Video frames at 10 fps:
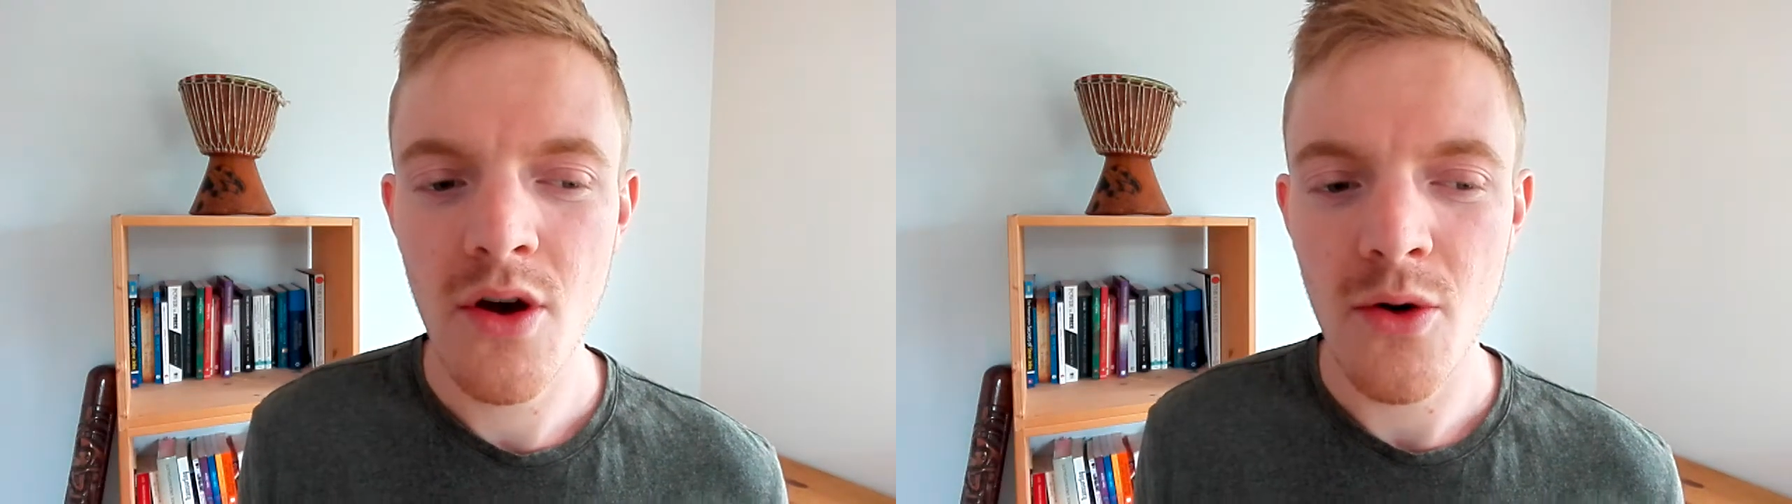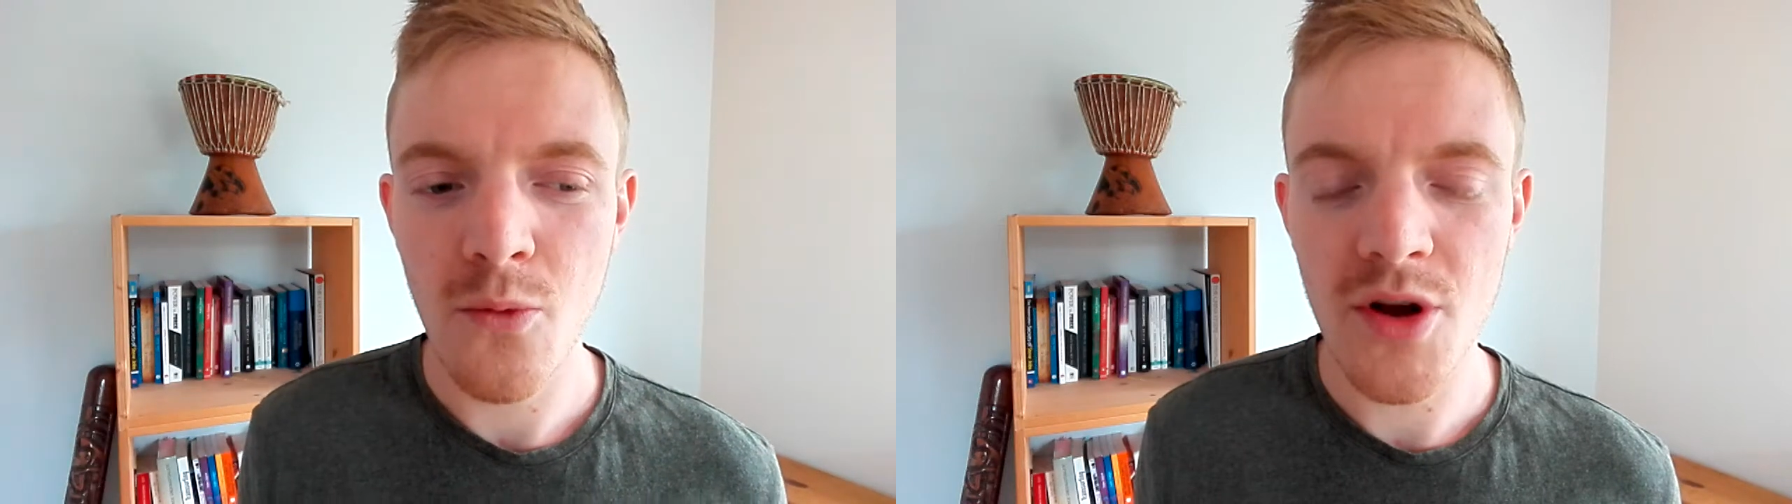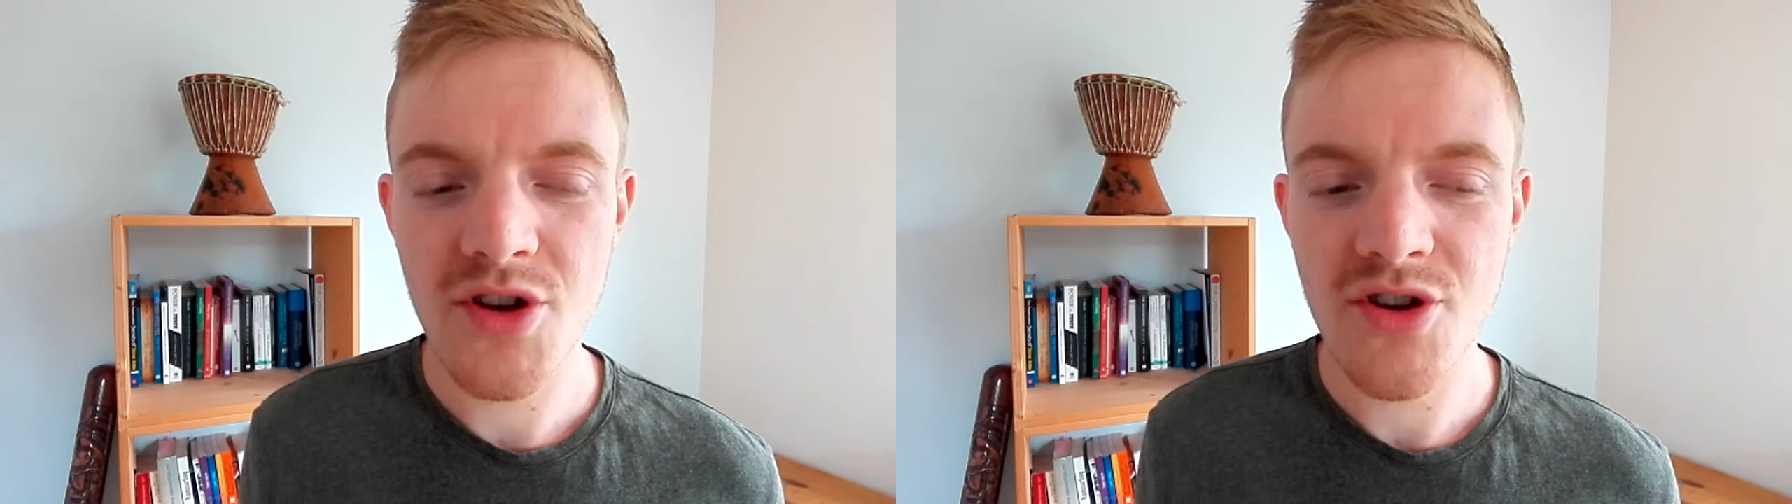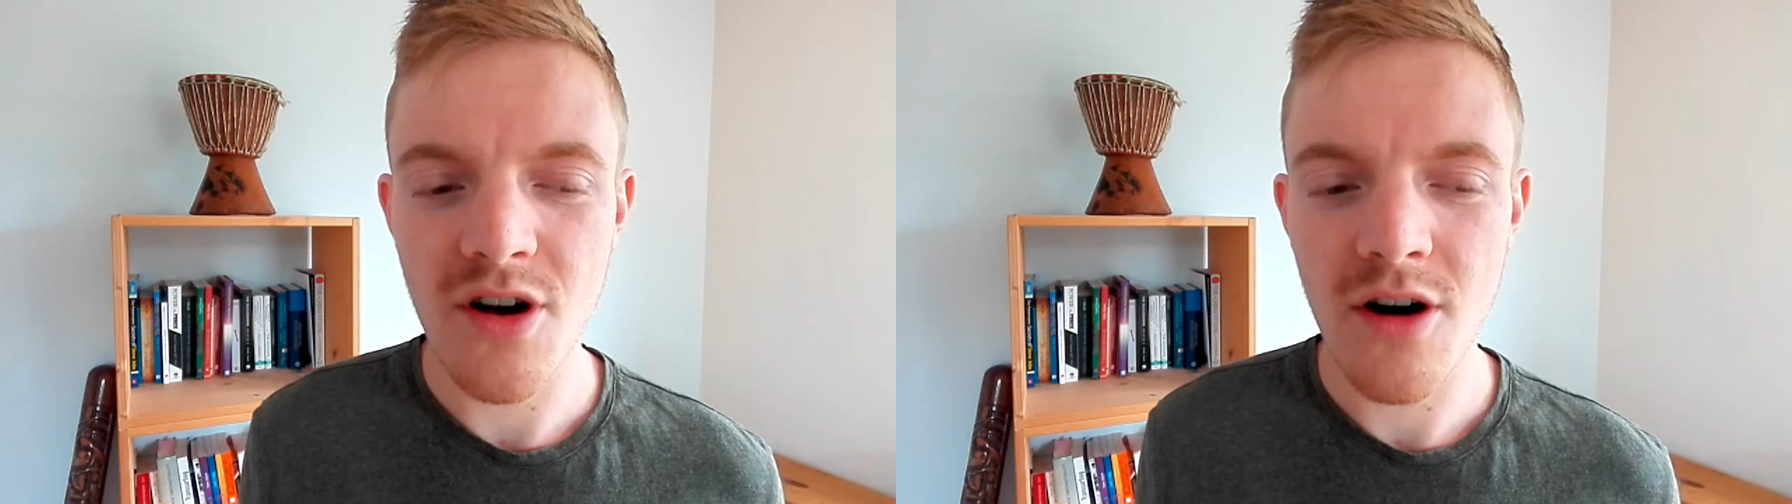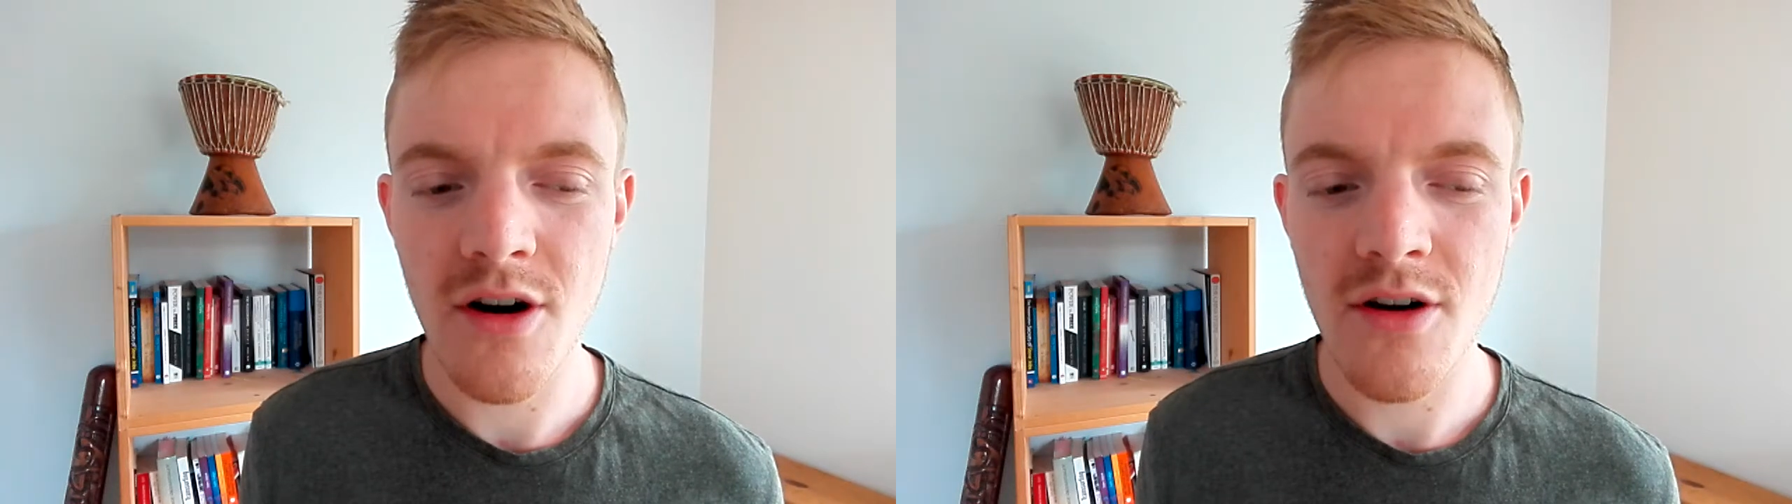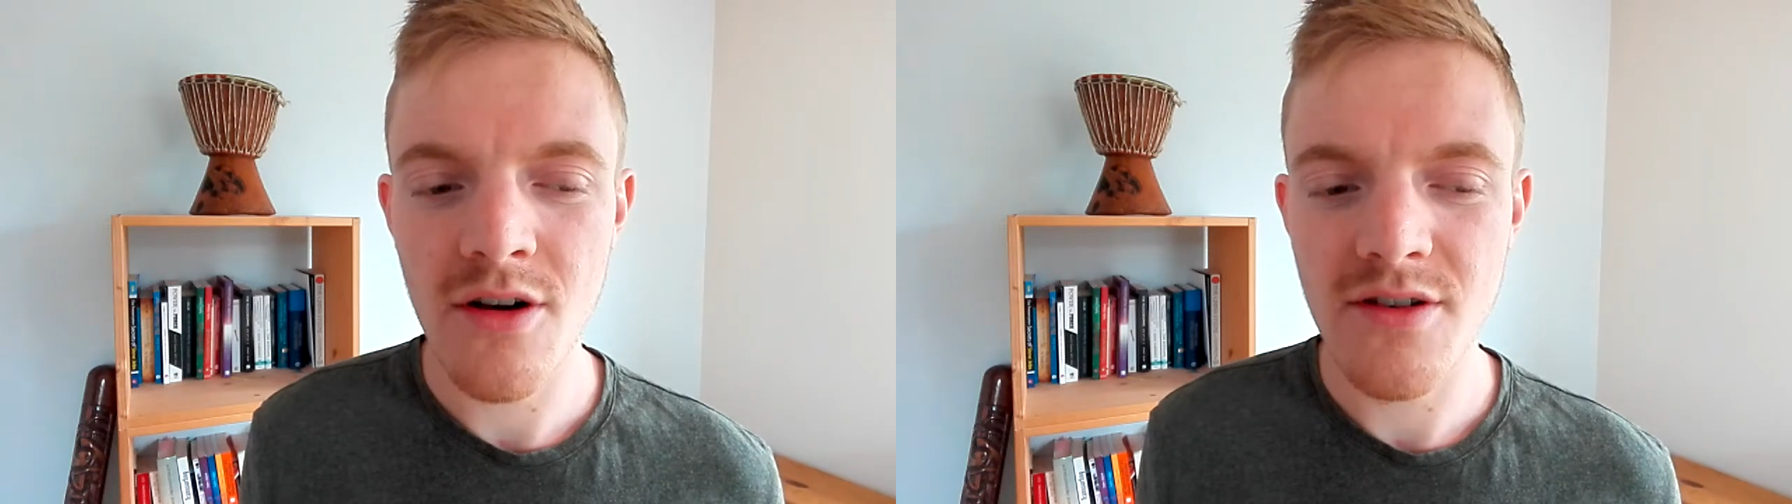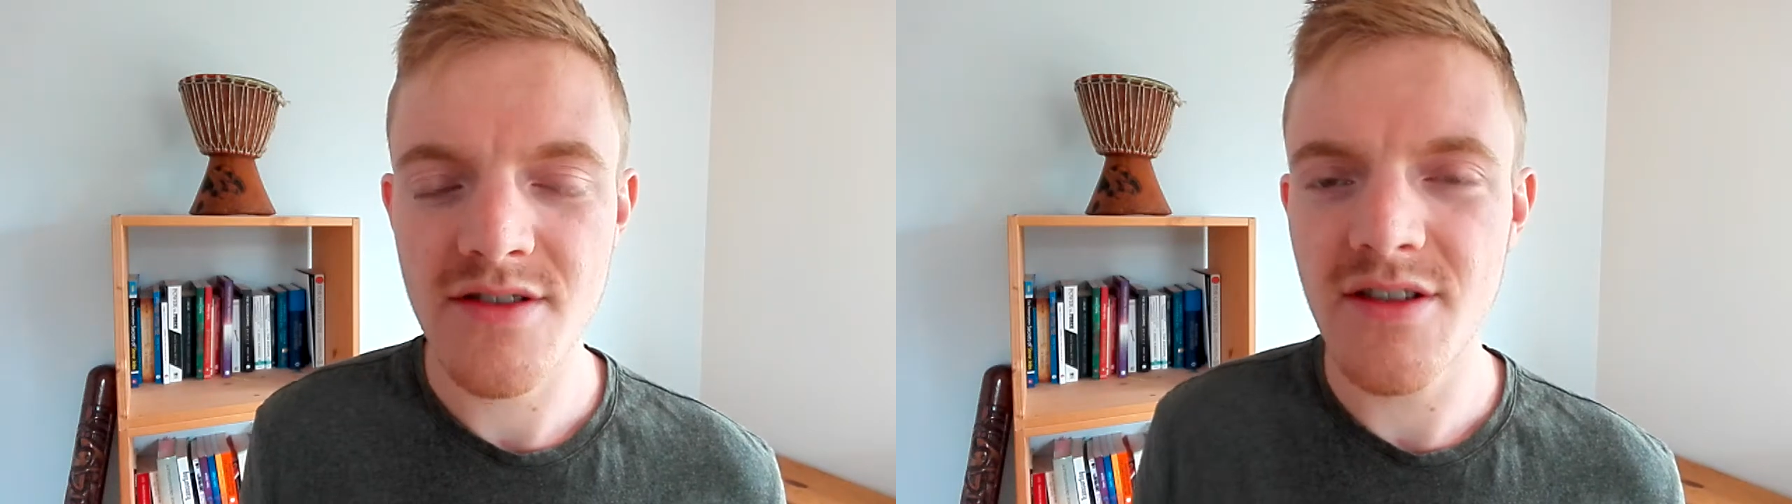which are, so